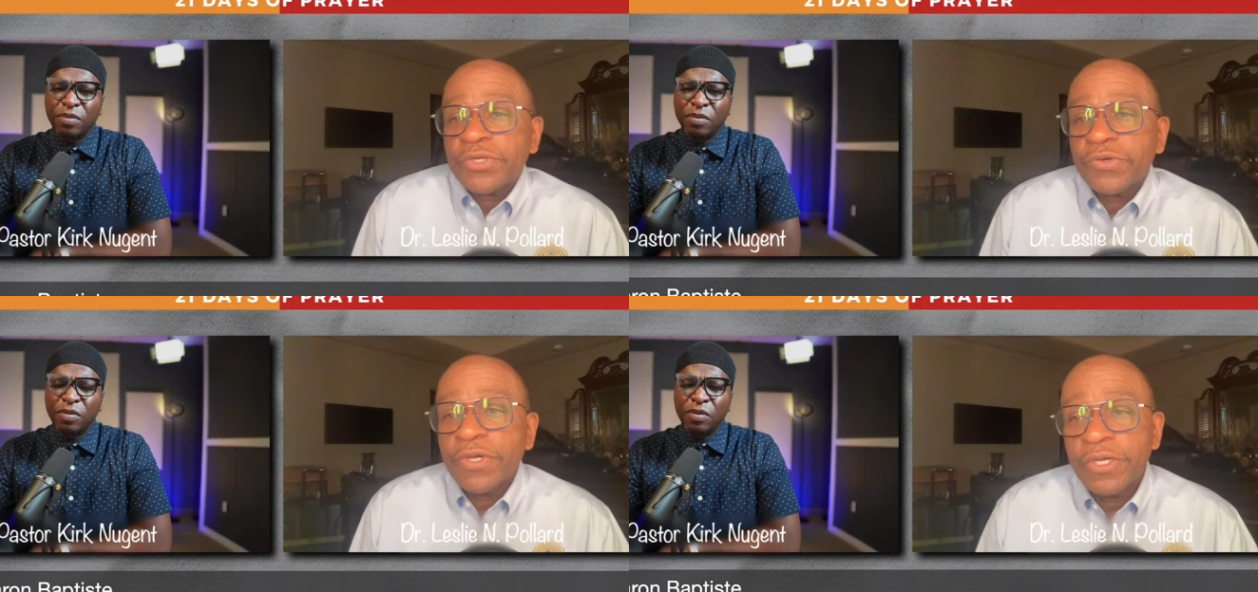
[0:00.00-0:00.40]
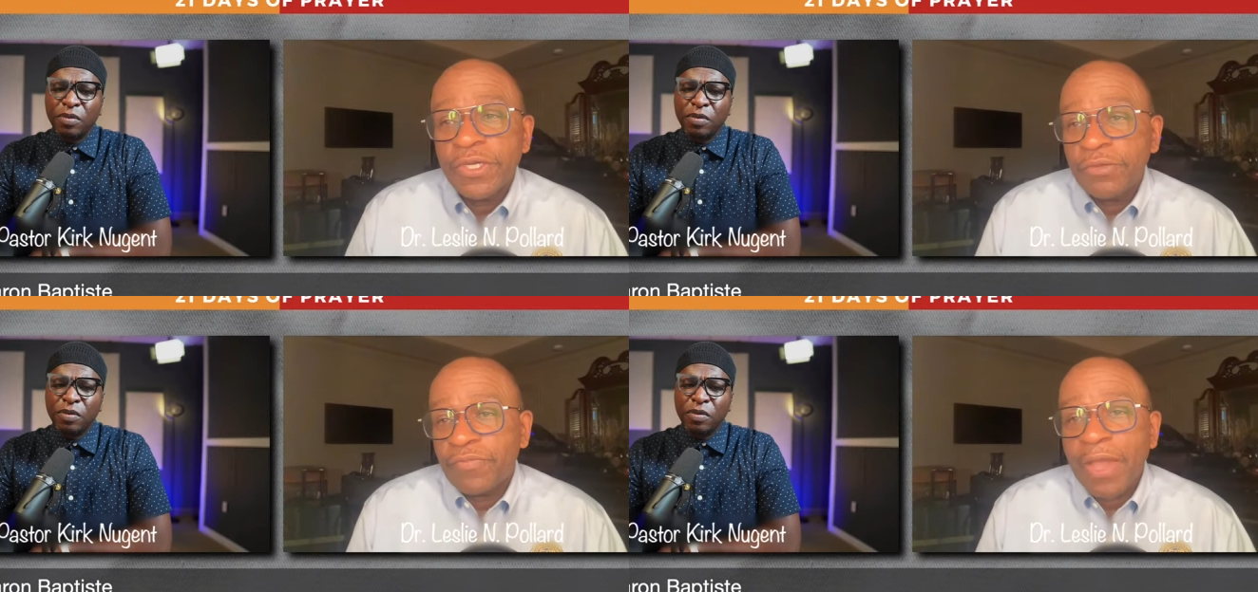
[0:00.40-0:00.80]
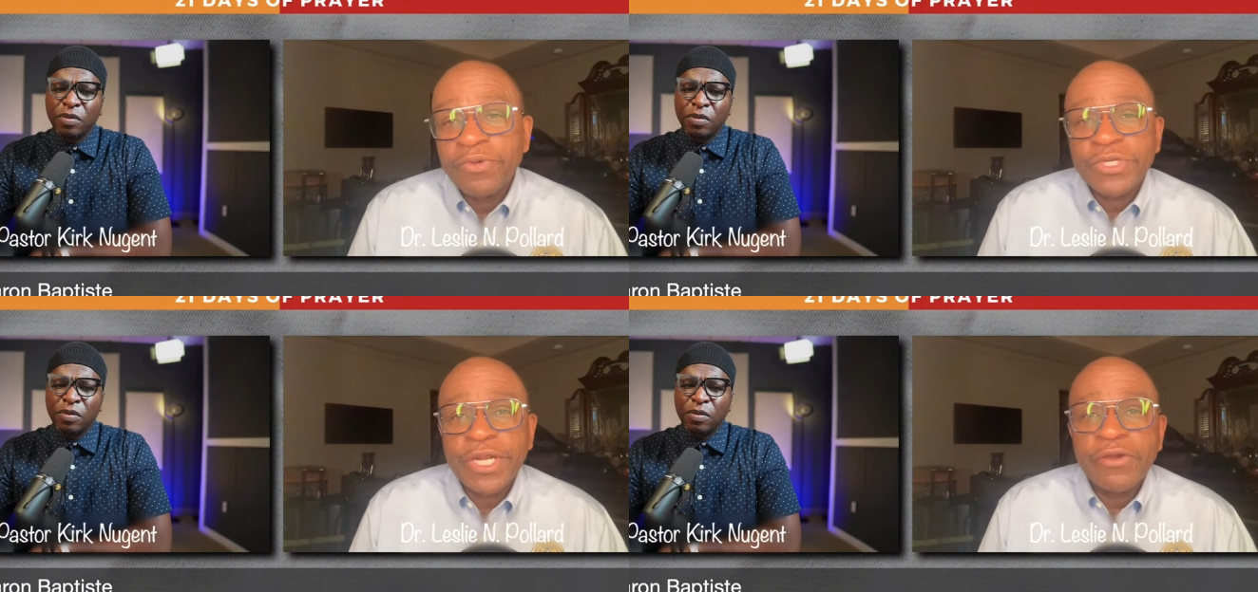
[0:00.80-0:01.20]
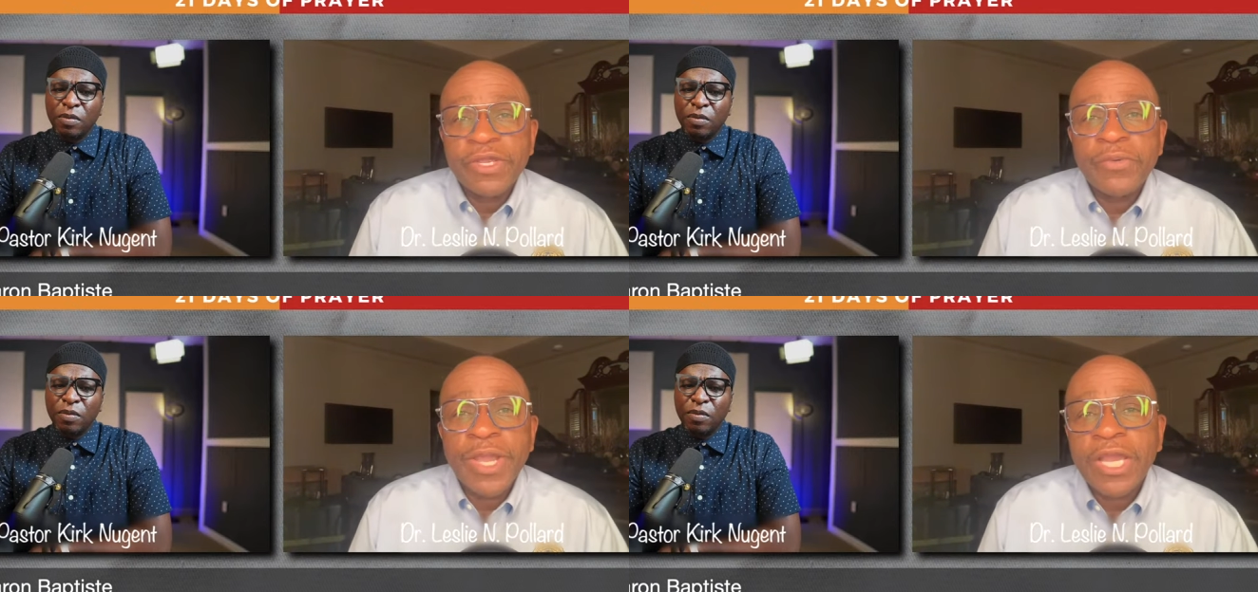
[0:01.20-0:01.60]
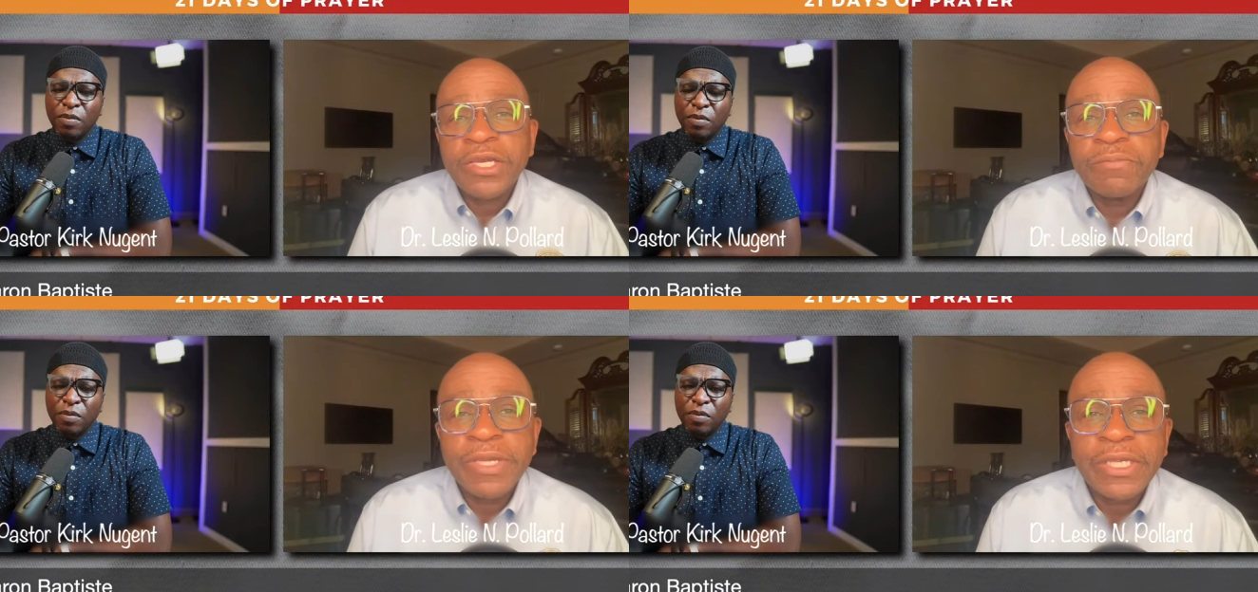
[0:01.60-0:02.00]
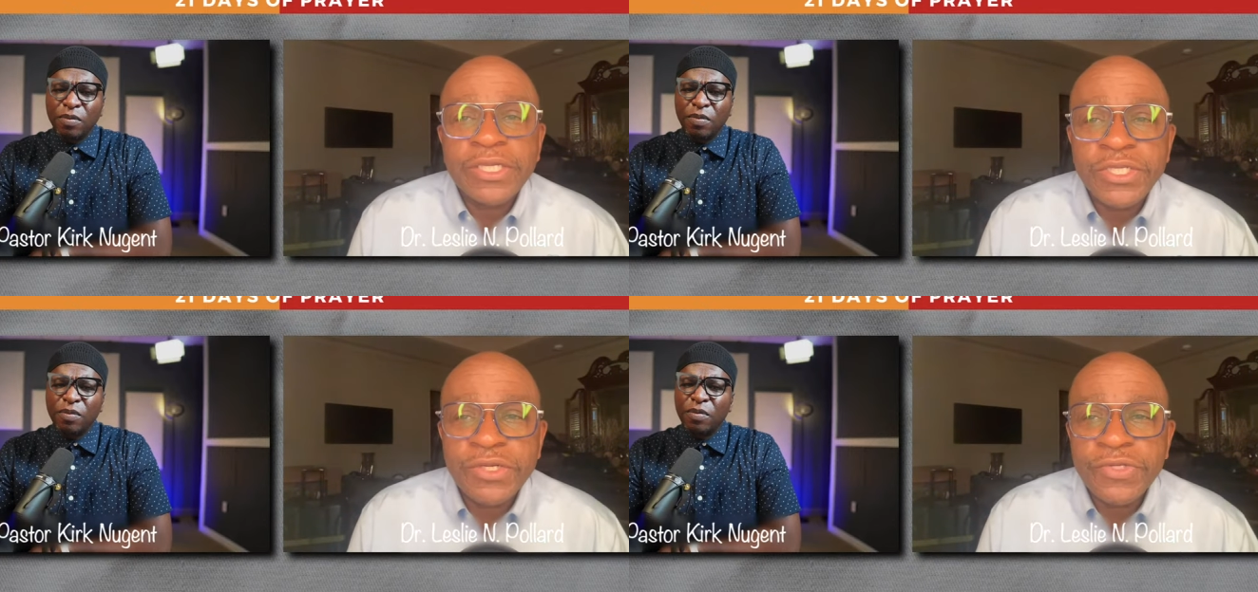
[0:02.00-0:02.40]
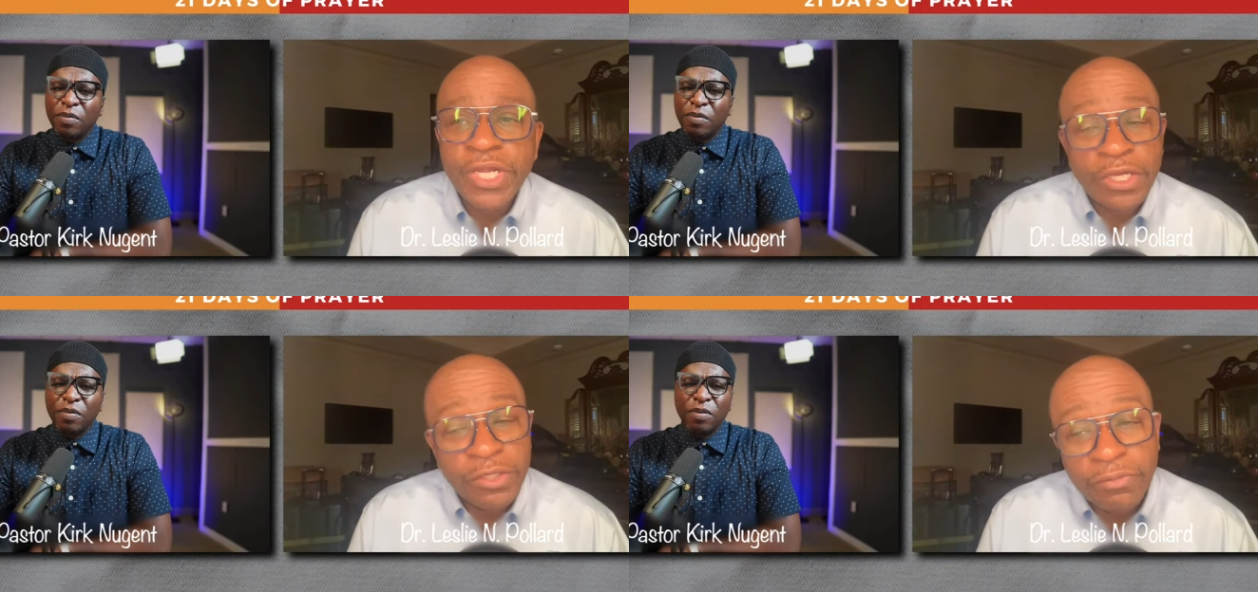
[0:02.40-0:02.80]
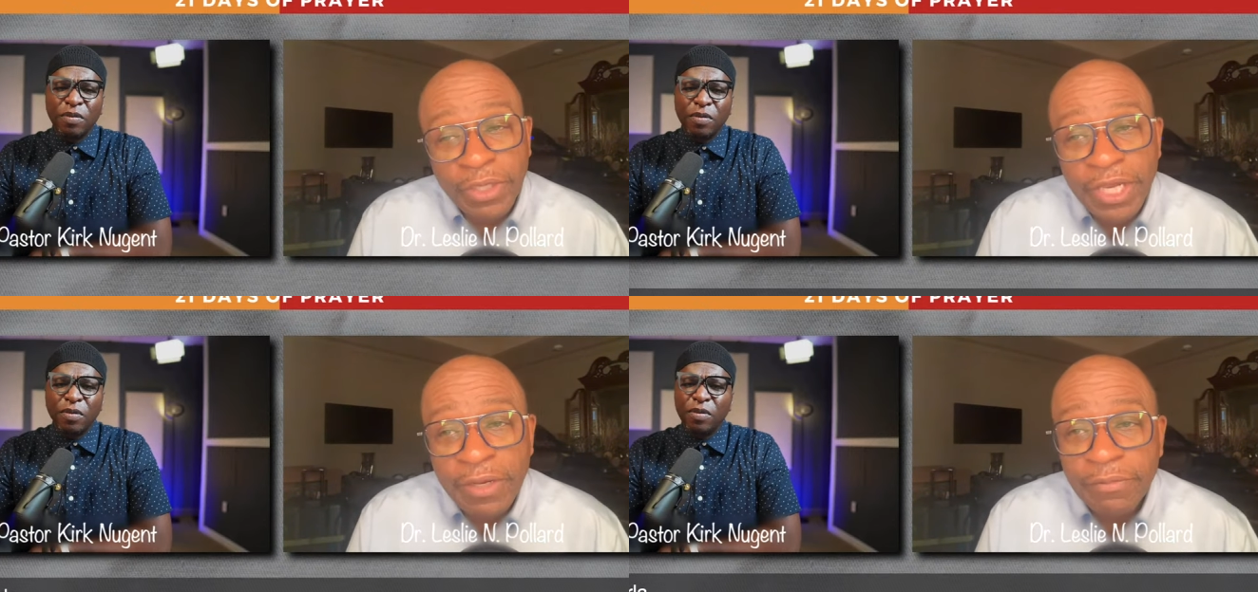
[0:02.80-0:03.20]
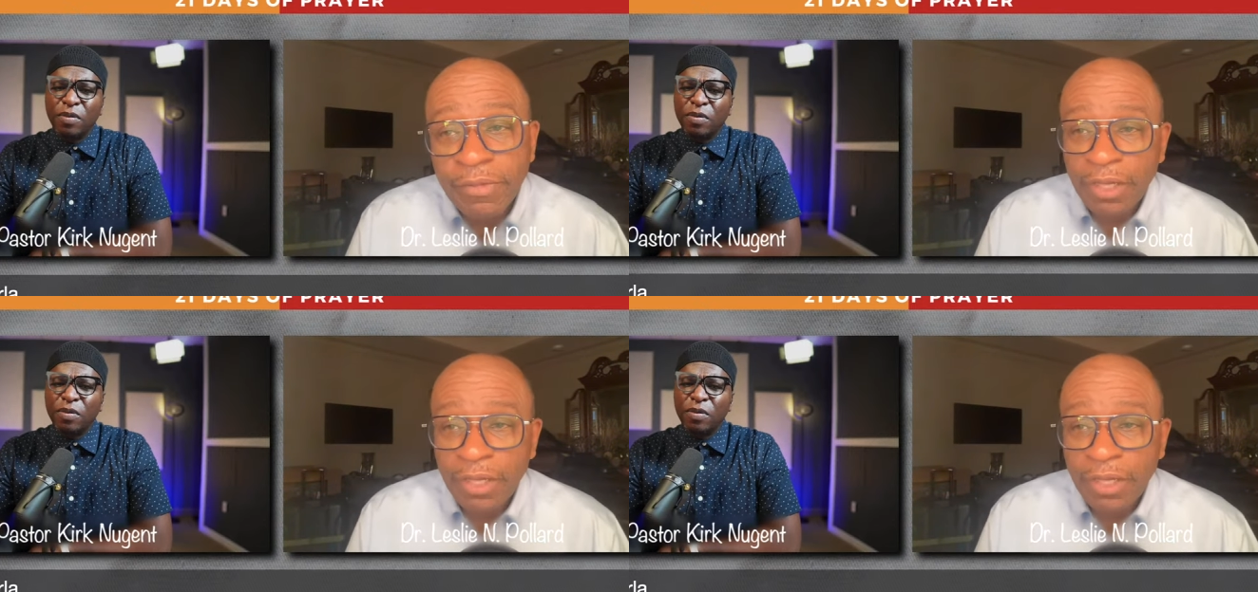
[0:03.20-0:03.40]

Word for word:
Speaker 1: So that was an area where I couldn't make excuses. I couldn't blame.